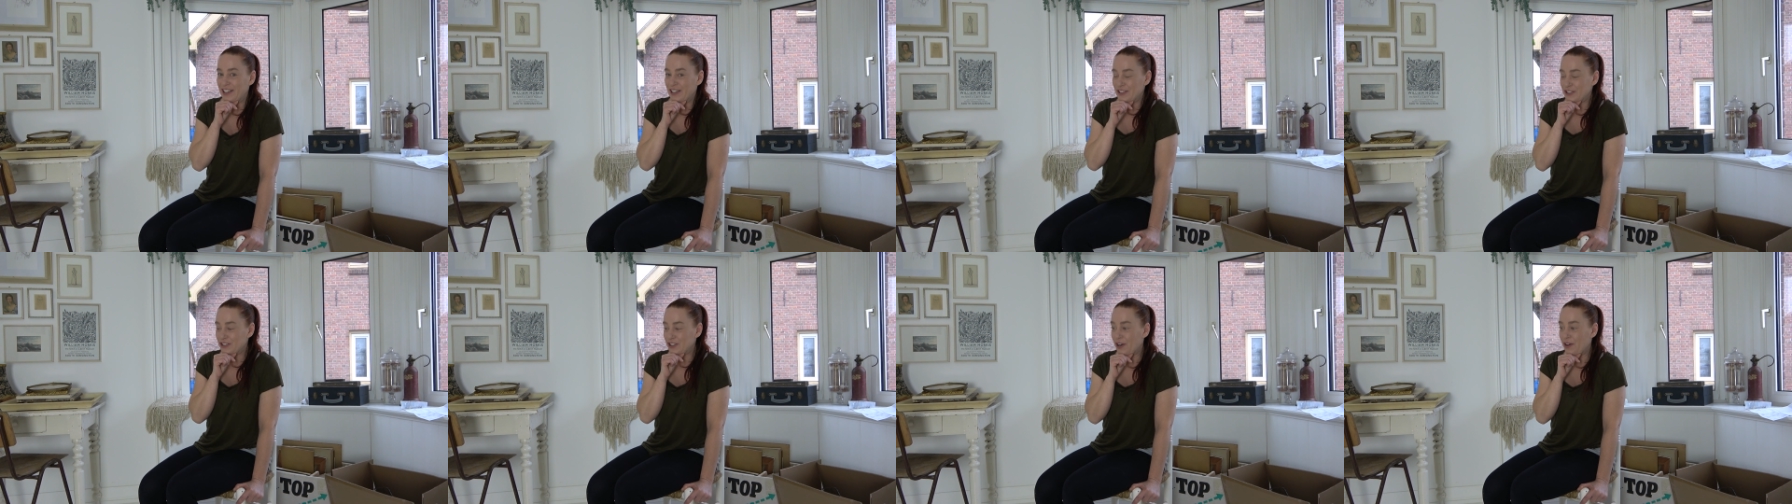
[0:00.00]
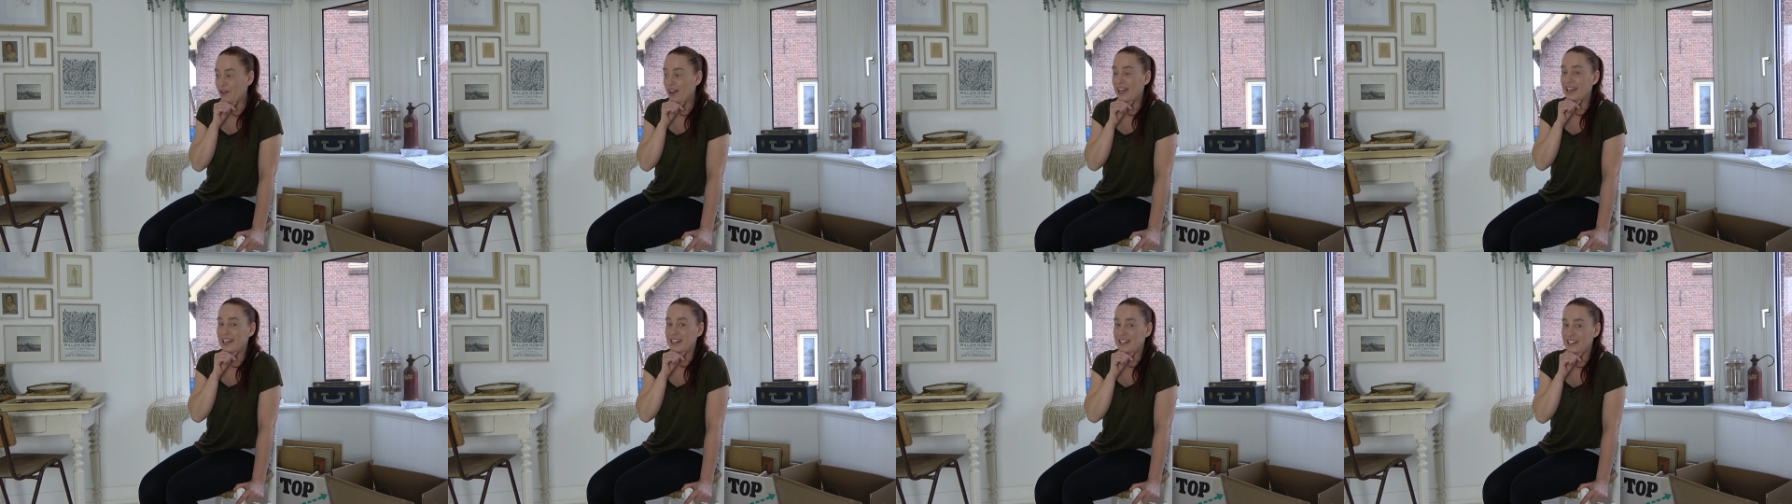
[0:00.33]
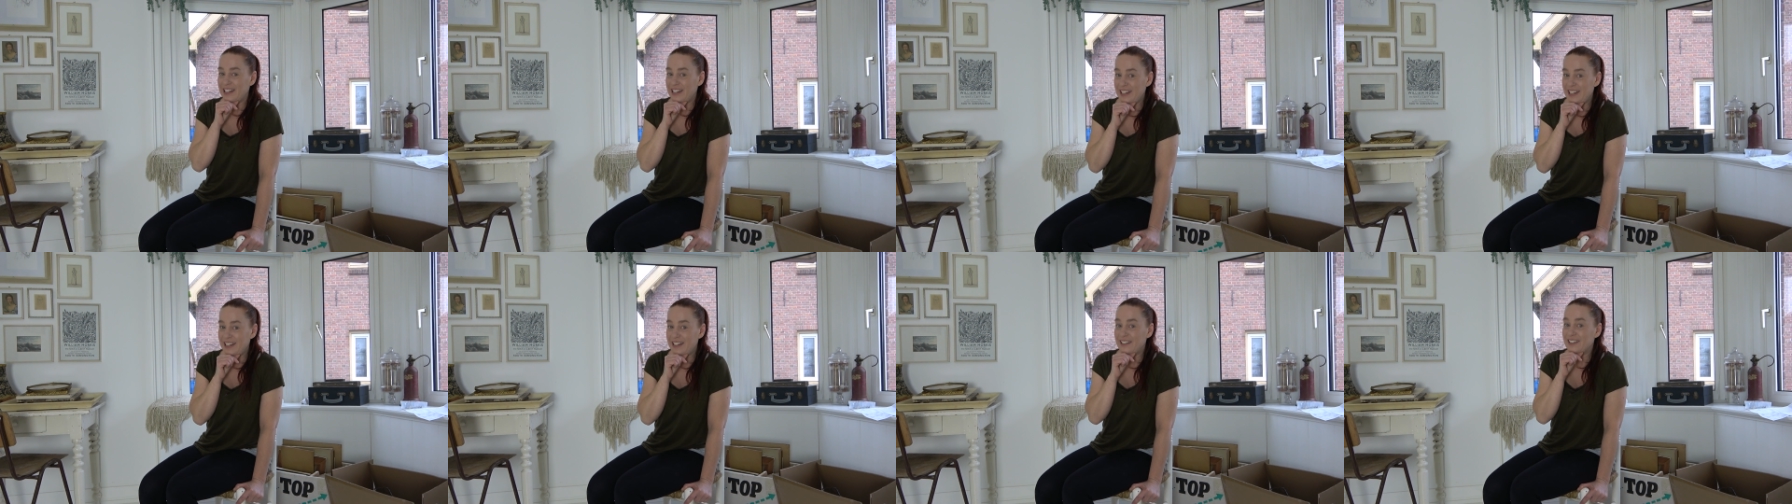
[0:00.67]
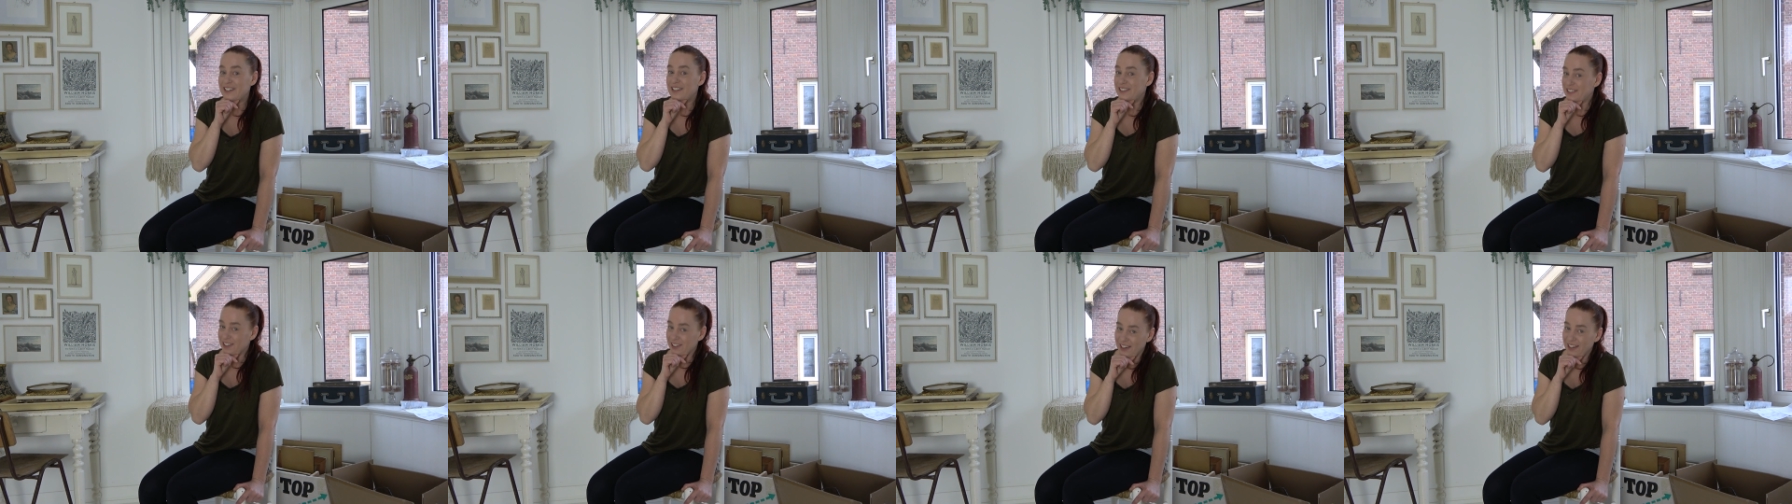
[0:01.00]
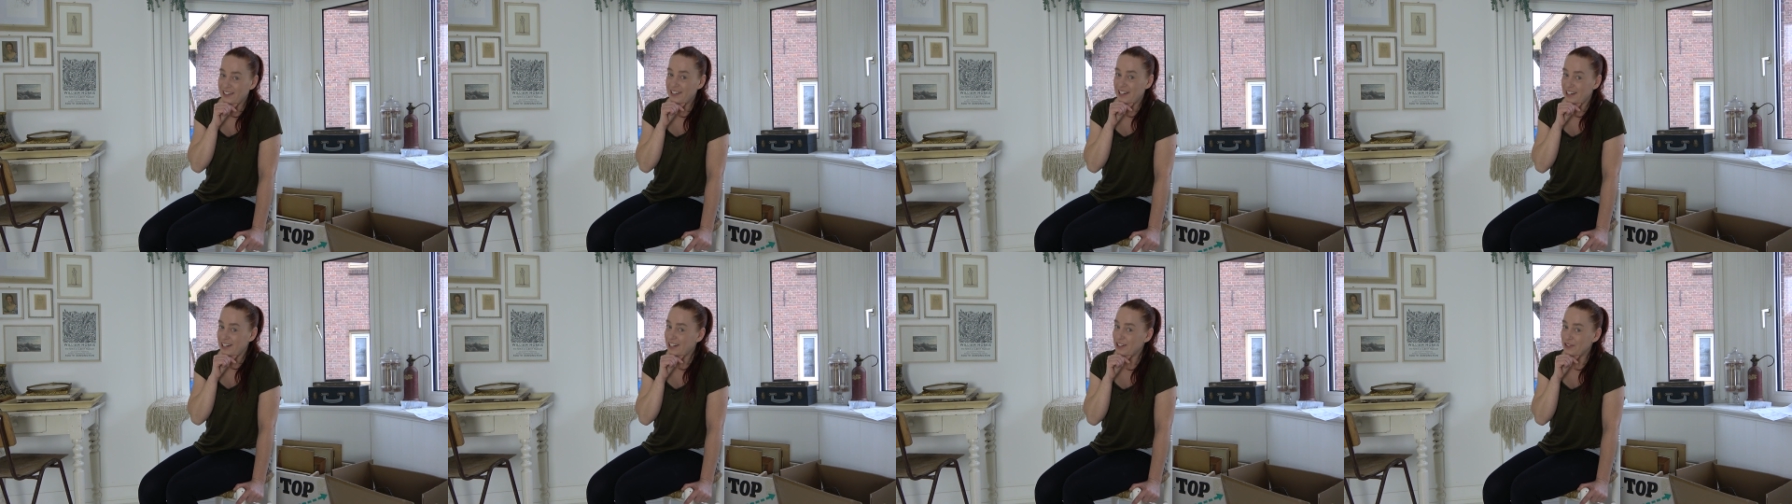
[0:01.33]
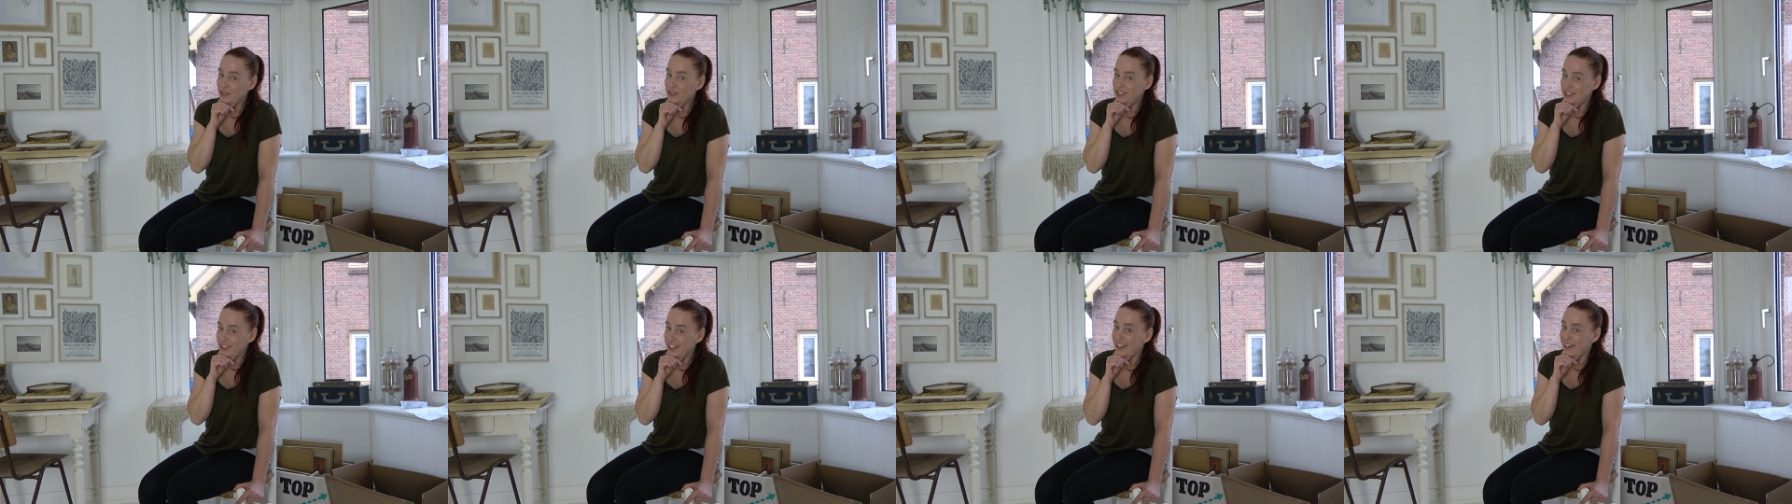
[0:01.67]
So I need a tiny
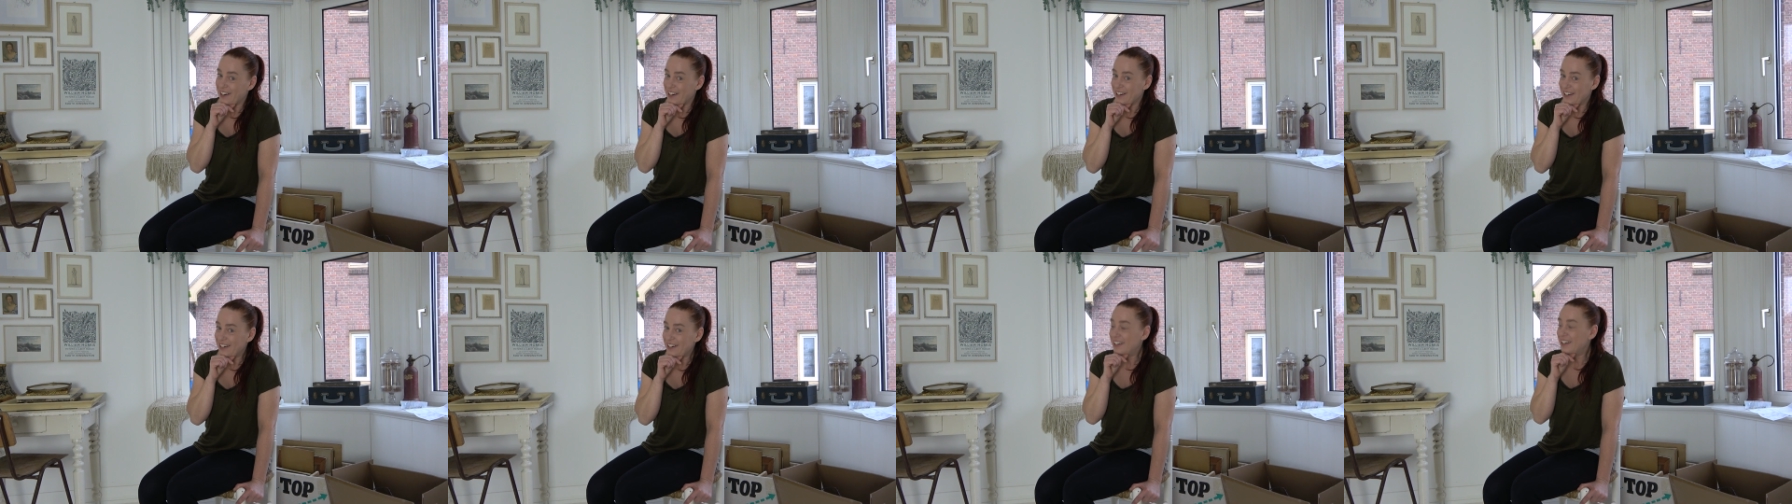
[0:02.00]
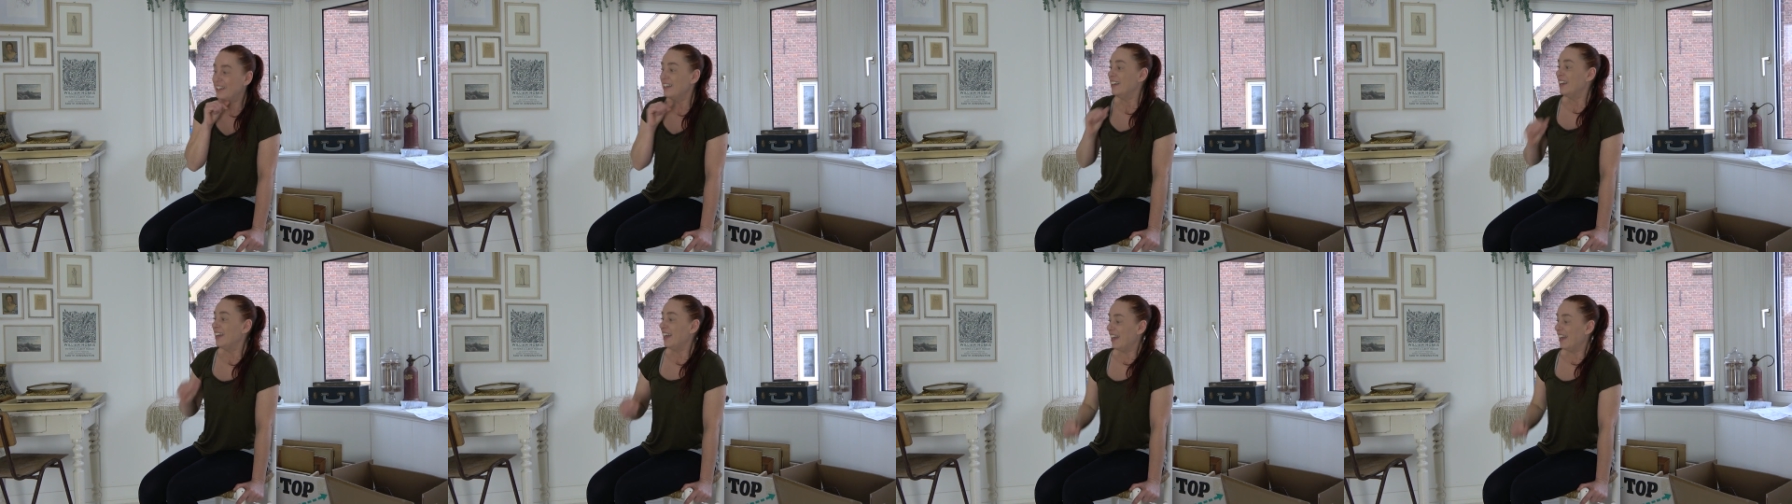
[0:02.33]
little chair